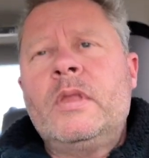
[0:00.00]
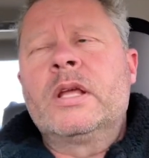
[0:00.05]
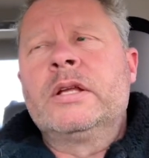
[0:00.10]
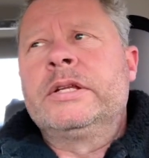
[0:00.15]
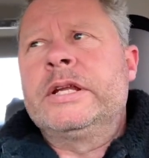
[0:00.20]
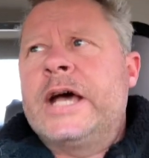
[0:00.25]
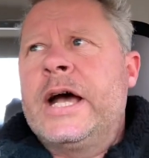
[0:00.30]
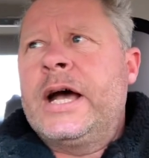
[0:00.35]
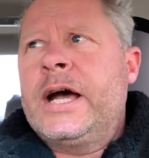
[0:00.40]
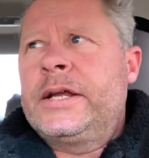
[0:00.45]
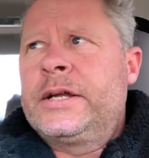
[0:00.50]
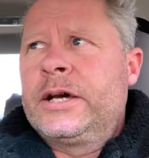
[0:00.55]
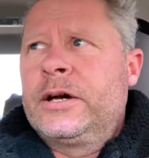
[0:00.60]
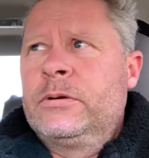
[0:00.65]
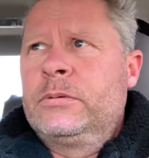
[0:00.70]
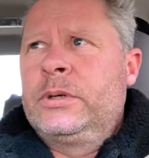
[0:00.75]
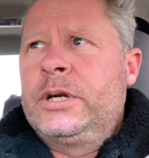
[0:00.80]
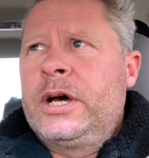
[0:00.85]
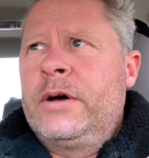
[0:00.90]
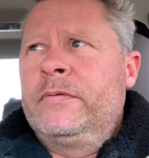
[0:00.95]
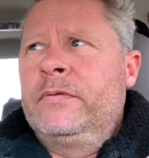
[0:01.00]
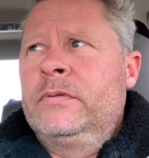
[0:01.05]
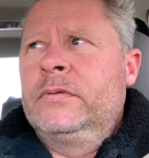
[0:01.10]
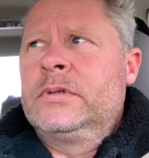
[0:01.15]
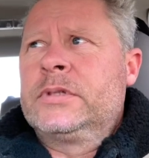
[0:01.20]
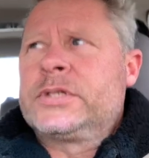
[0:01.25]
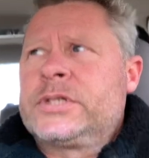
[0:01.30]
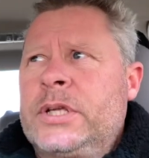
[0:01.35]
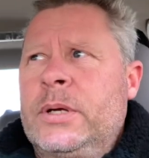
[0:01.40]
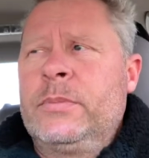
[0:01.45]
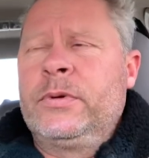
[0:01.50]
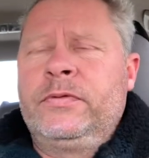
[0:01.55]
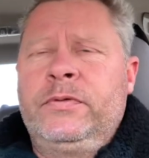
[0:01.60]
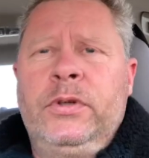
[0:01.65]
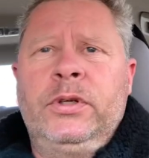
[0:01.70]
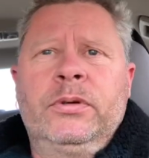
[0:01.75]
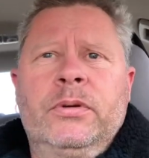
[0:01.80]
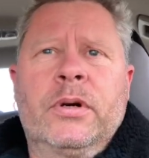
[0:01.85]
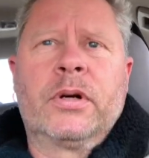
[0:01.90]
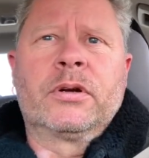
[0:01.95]
Now, I know no, some of
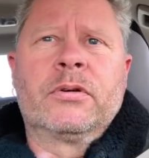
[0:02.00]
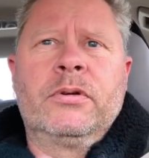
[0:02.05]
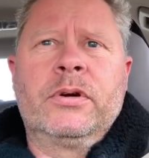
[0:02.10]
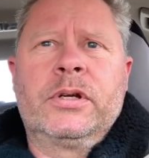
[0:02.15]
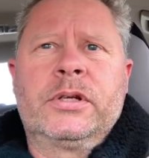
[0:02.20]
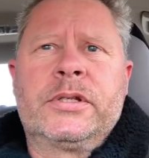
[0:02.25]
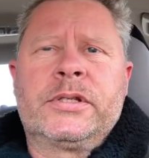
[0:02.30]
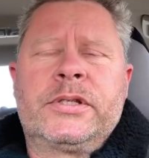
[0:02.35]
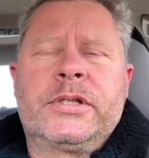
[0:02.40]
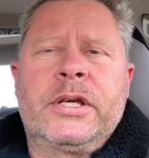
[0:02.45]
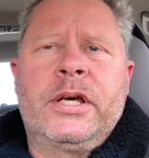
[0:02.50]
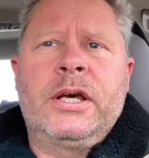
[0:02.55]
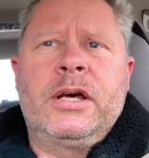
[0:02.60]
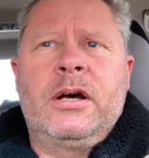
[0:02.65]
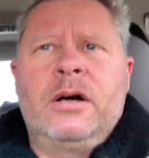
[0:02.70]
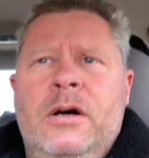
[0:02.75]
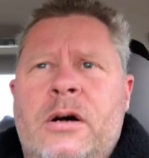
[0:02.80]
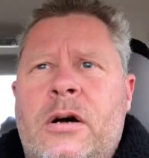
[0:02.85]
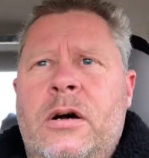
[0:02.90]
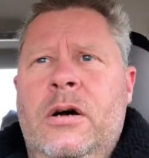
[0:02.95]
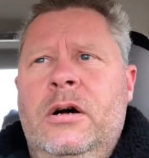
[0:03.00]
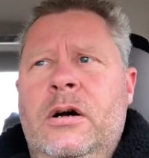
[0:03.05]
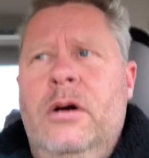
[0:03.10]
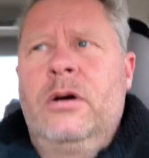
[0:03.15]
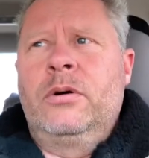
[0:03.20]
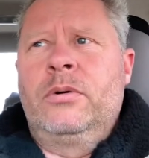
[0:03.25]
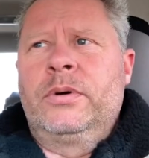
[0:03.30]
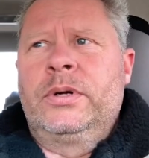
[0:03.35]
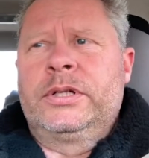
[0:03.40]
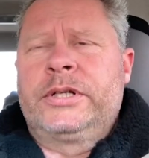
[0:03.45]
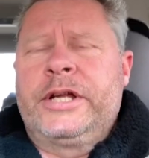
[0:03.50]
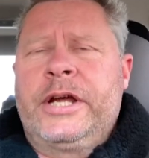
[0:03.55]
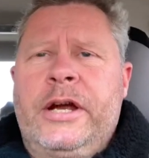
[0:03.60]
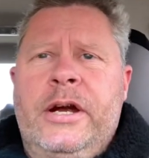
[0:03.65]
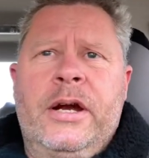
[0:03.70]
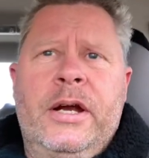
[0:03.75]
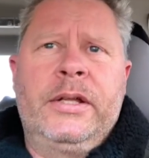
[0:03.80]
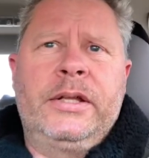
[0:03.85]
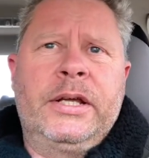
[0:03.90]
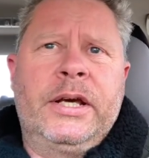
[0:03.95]
you are going to say, oh, well,
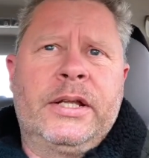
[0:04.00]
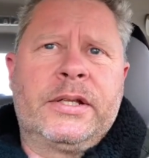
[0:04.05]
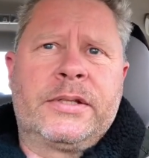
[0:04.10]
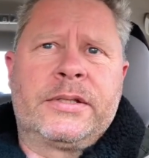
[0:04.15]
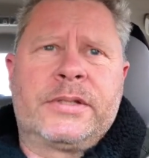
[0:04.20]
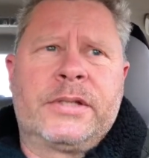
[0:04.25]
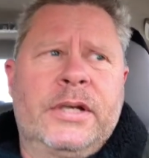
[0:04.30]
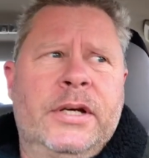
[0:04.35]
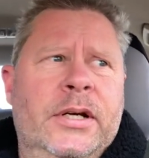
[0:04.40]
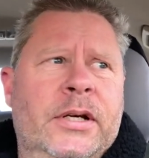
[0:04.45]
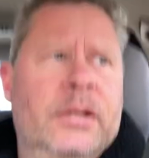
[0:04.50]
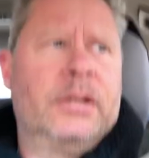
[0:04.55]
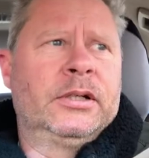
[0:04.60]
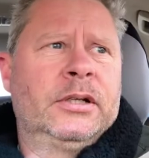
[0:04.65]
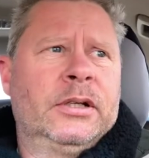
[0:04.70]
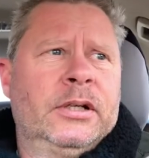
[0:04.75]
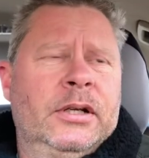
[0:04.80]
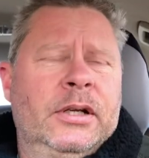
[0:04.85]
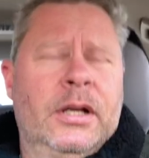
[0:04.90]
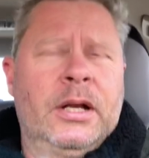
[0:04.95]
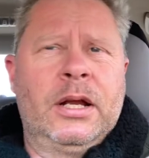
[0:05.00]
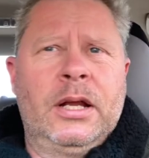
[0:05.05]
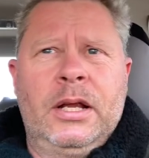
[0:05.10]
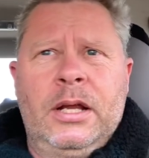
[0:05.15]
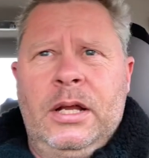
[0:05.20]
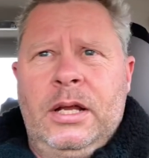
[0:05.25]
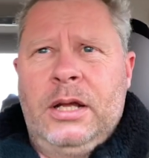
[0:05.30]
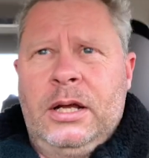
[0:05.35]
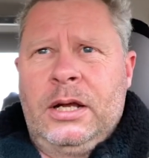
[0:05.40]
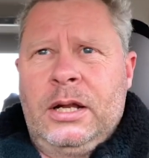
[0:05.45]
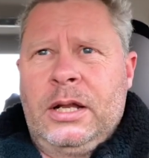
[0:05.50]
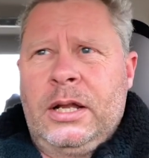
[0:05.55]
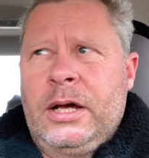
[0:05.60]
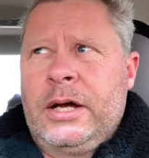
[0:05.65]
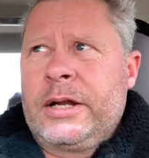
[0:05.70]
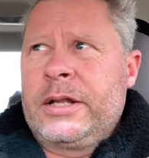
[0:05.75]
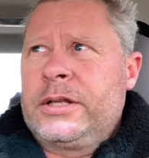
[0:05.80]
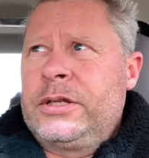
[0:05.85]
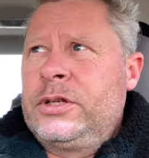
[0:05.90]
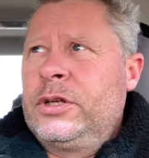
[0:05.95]
Darren, that's uh, a lot
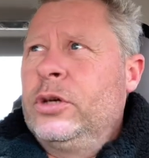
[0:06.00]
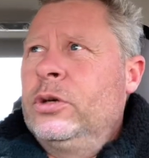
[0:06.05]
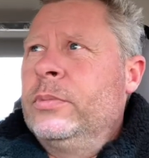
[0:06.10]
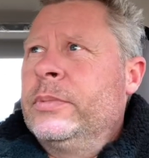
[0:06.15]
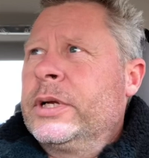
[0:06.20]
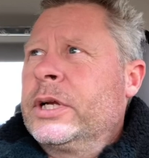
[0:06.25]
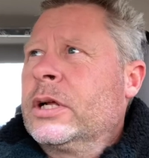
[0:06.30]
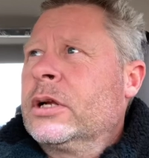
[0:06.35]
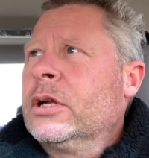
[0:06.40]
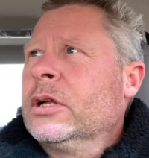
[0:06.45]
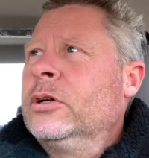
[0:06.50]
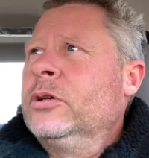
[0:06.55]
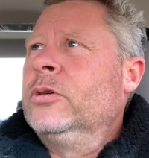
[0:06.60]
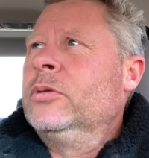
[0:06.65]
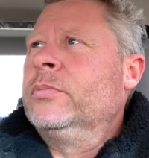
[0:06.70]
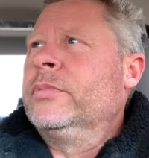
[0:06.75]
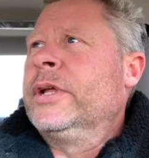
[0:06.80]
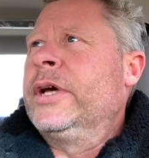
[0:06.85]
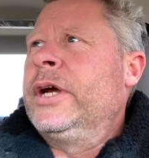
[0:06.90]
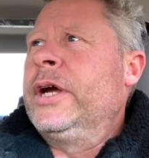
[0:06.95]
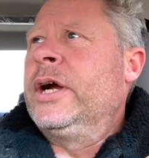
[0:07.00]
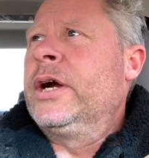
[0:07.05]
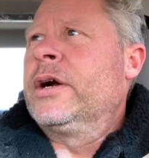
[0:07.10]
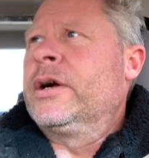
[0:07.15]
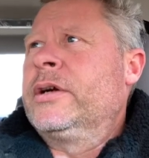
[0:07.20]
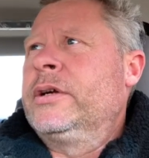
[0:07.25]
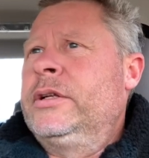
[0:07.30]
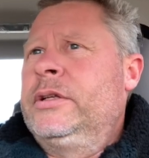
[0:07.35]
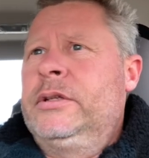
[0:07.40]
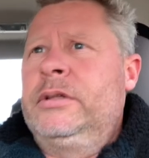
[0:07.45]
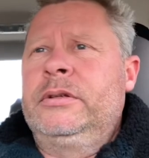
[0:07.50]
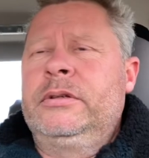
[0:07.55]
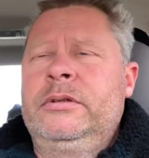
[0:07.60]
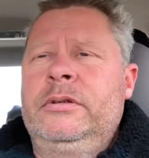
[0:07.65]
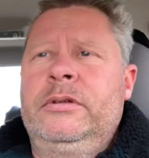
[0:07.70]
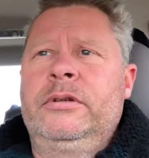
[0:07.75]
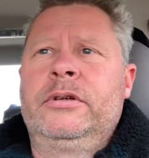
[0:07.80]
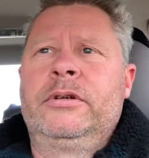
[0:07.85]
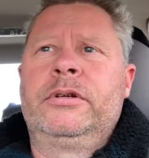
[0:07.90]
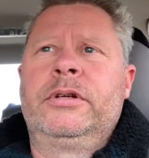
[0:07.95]
of doom and gloom there,
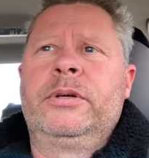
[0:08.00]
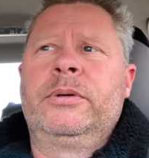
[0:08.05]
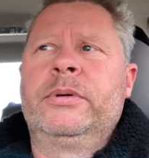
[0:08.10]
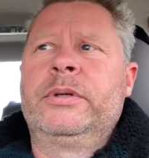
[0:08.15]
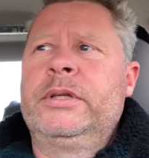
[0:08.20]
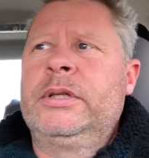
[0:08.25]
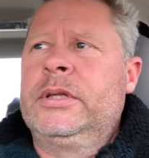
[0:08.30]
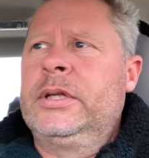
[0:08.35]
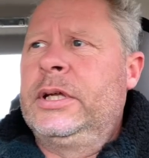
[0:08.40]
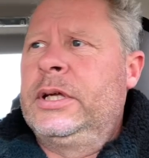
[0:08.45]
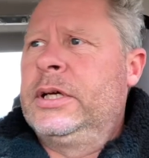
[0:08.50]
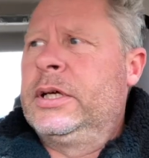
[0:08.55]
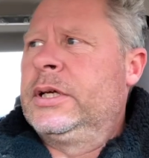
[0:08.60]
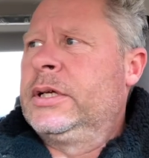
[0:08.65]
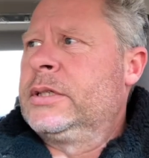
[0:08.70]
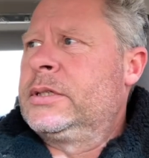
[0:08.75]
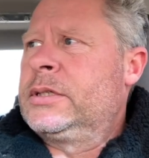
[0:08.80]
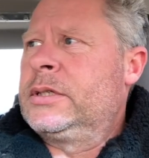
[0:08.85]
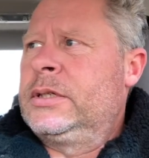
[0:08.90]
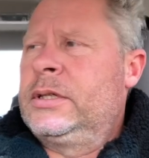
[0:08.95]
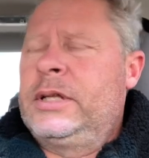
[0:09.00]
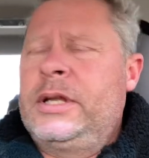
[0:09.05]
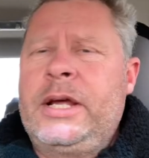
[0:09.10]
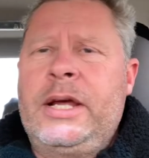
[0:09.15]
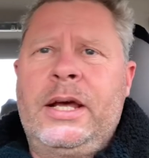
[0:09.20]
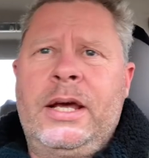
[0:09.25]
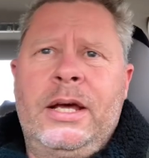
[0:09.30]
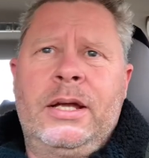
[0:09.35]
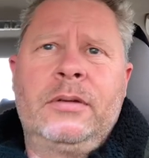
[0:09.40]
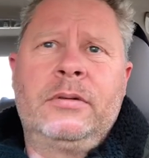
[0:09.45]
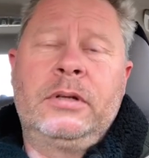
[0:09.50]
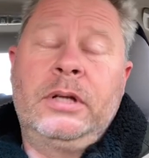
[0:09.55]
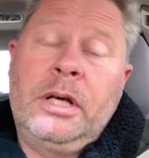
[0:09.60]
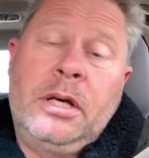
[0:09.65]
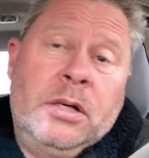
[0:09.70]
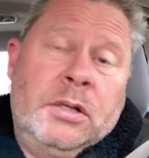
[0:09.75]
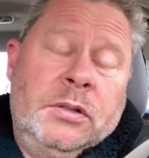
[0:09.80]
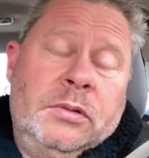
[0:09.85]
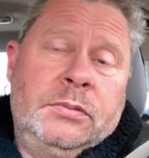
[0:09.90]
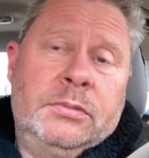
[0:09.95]
and you're doing this and that.
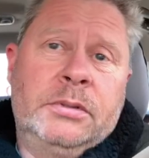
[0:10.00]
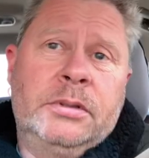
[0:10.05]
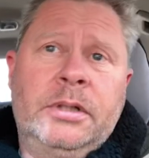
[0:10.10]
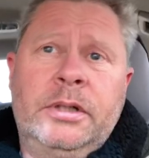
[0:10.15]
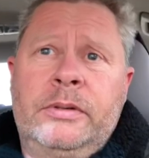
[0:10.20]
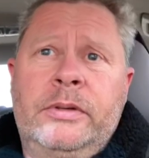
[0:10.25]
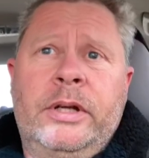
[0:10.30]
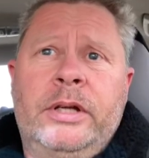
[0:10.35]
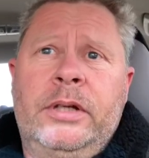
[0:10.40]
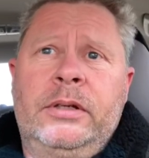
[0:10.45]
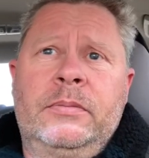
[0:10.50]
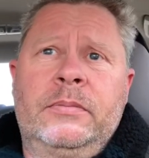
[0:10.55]
No, okay.